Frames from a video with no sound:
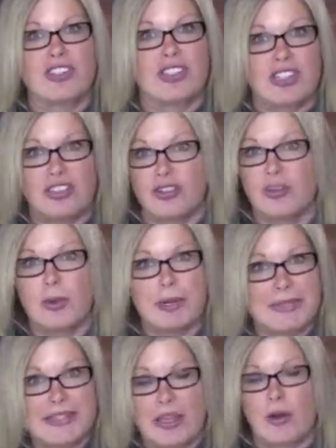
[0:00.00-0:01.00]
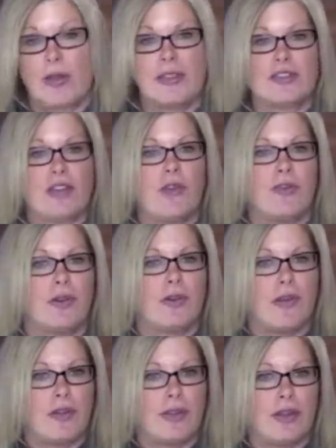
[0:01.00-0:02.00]
and then you don't want to miss out on this awful
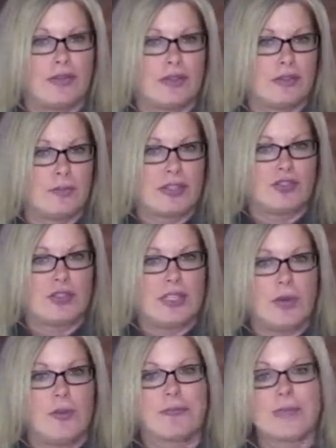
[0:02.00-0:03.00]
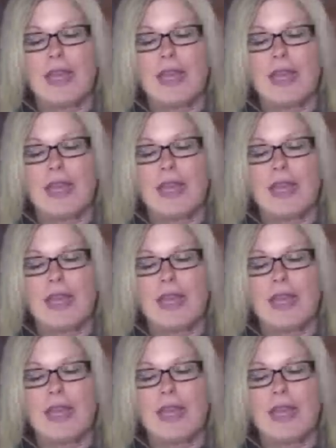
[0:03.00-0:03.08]
on the, the special deal.